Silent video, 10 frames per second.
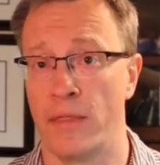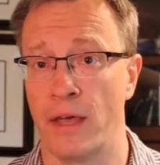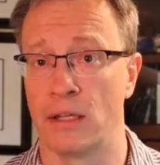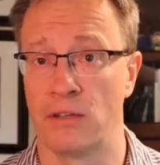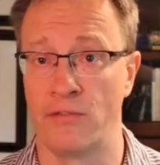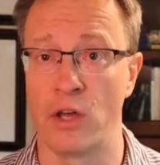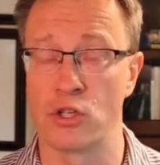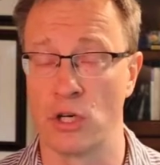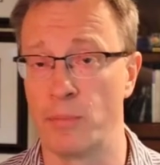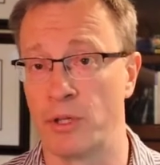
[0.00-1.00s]
that
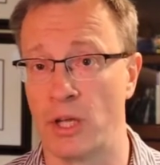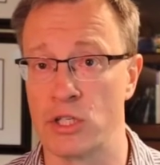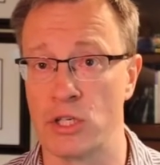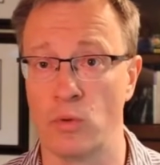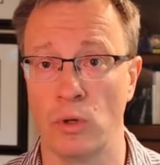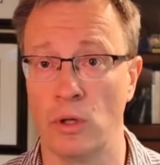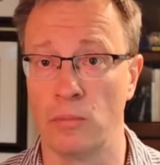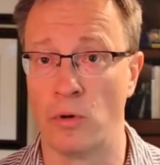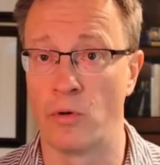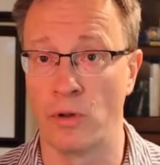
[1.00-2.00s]
eventually potentially will
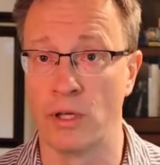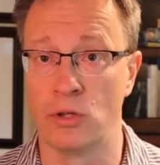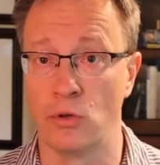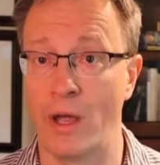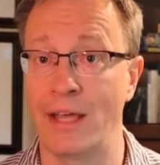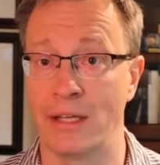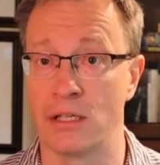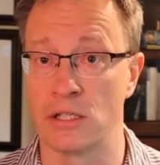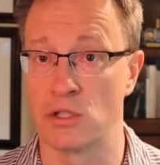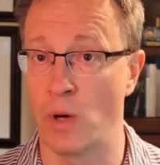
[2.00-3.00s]
lead to
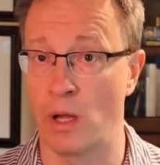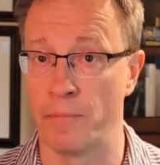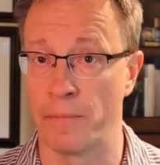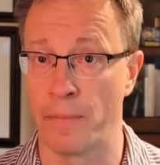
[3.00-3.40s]
headaches as well.